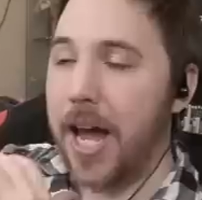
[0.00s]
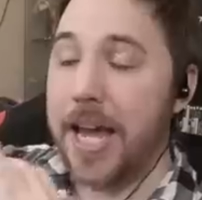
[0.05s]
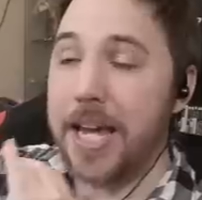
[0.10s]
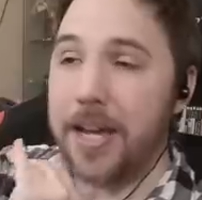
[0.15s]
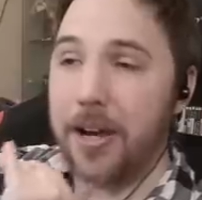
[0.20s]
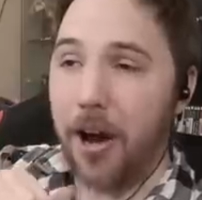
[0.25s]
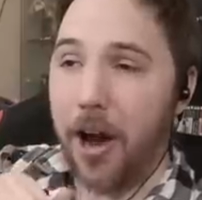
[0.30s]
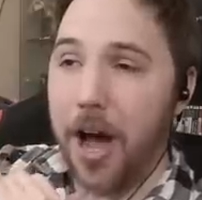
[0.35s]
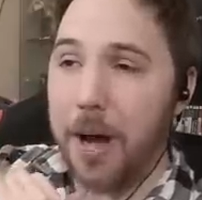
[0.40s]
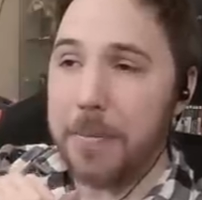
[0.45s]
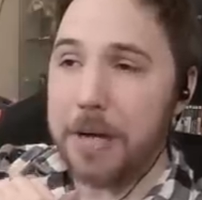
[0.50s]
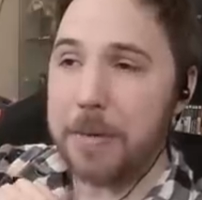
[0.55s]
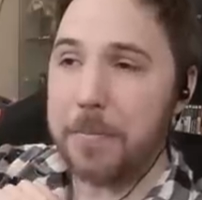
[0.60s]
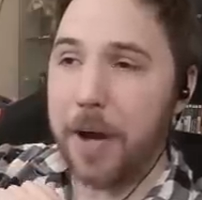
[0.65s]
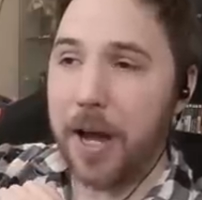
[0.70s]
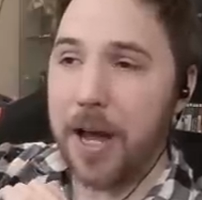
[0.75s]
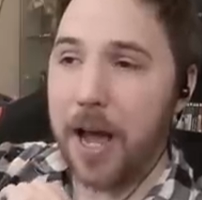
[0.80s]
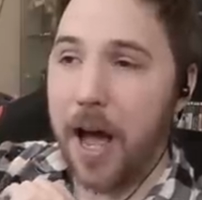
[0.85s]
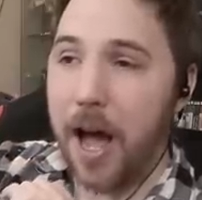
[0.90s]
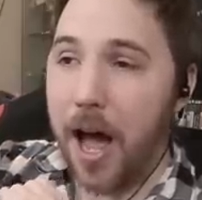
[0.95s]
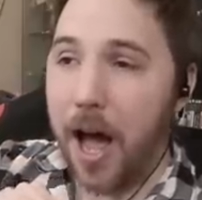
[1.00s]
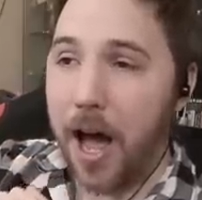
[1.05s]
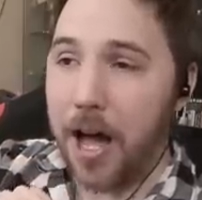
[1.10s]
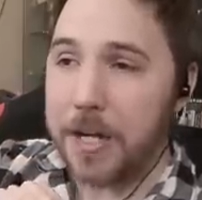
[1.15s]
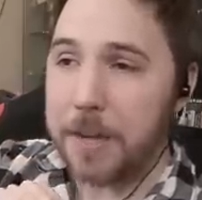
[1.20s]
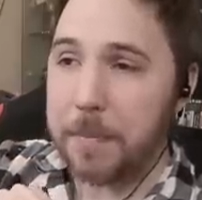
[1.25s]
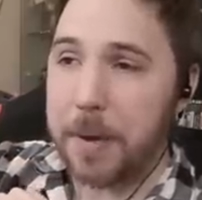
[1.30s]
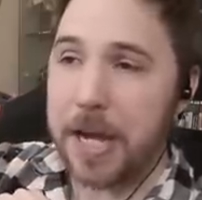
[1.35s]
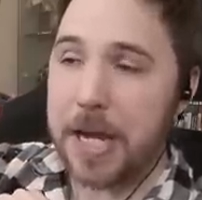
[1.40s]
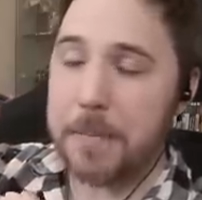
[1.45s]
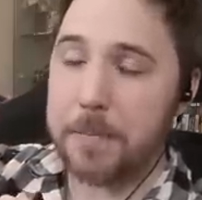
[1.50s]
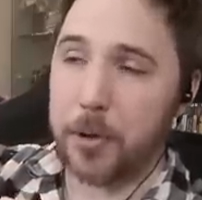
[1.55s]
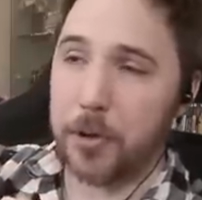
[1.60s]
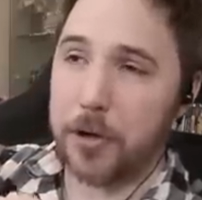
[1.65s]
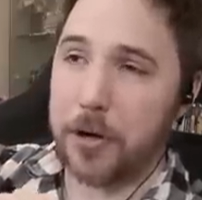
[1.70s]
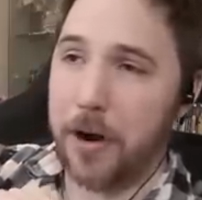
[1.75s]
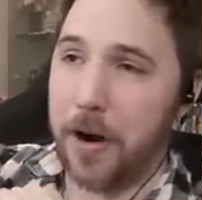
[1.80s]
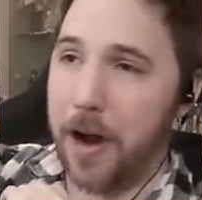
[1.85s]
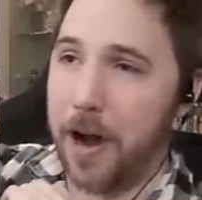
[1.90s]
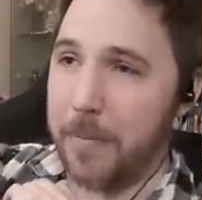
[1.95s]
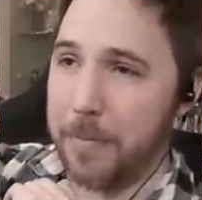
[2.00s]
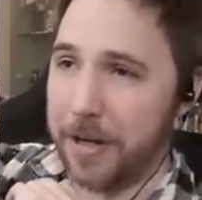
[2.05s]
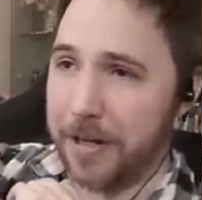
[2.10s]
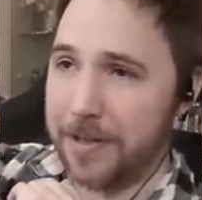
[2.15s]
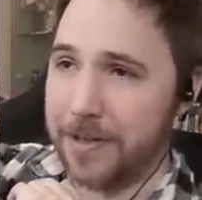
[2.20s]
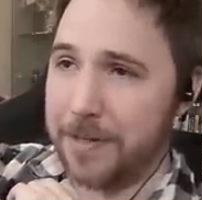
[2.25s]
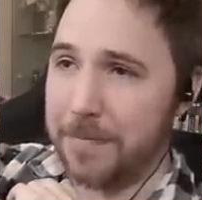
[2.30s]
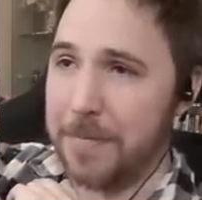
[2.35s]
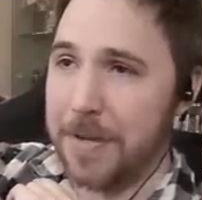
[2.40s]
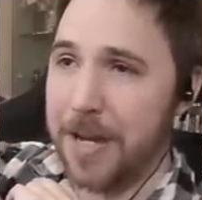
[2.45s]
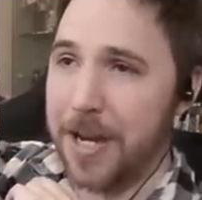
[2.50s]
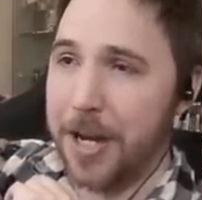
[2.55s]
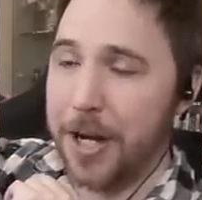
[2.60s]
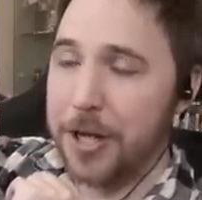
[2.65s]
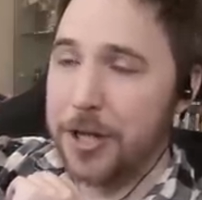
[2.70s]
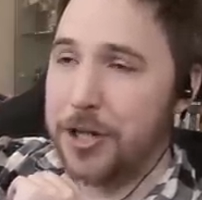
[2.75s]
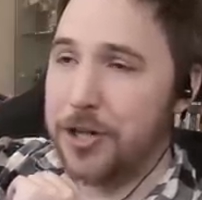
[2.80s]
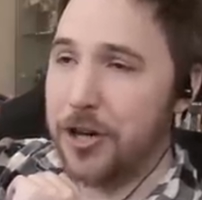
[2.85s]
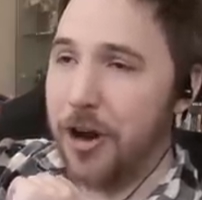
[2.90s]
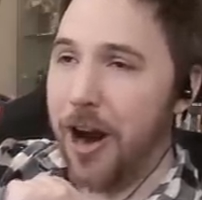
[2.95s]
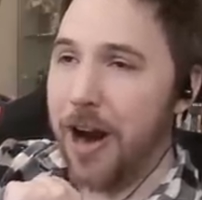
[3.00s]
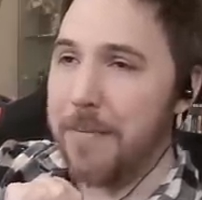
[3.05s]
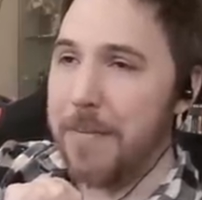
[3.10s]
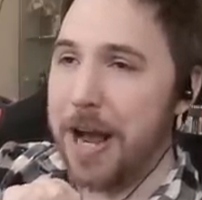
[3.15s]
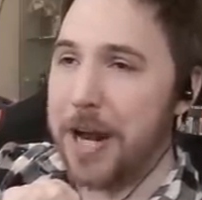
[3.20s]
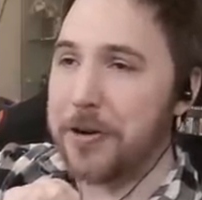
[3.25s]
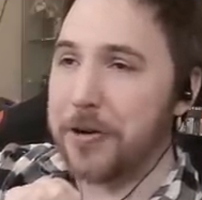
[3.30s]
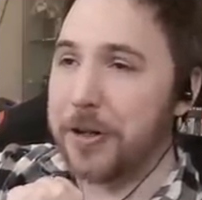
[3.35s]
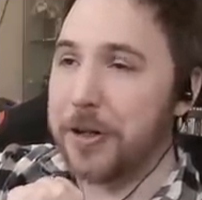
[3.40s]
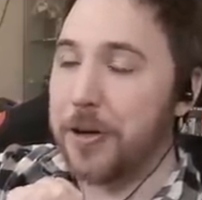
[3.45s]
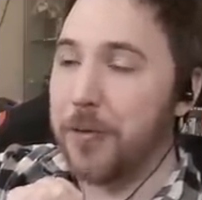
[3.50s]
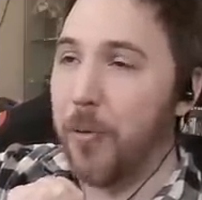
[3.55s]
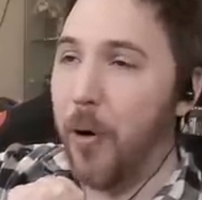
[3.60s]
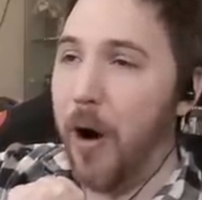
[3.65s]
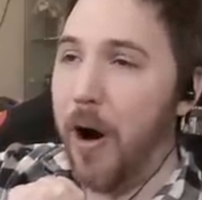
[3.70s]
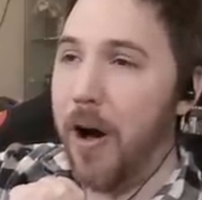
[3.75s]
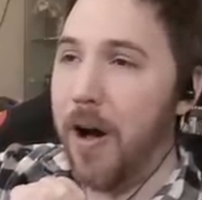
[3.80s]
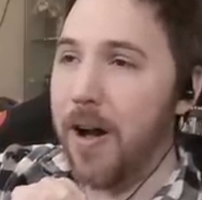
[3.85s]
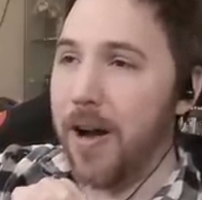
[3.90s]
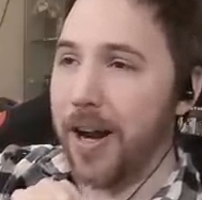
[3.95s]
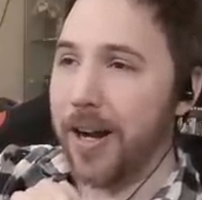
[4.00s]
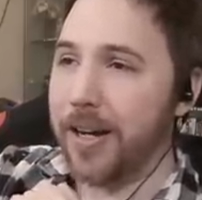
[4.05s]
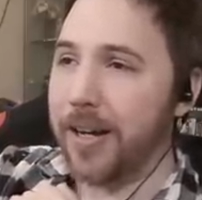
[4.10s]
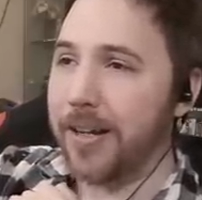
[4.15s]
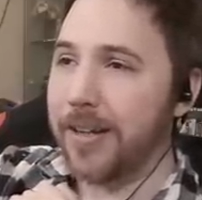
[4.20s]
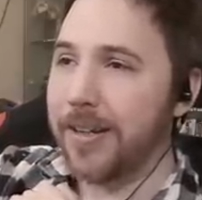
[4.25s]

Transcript: A comic by Hot Paper Comics. Charmander, you won!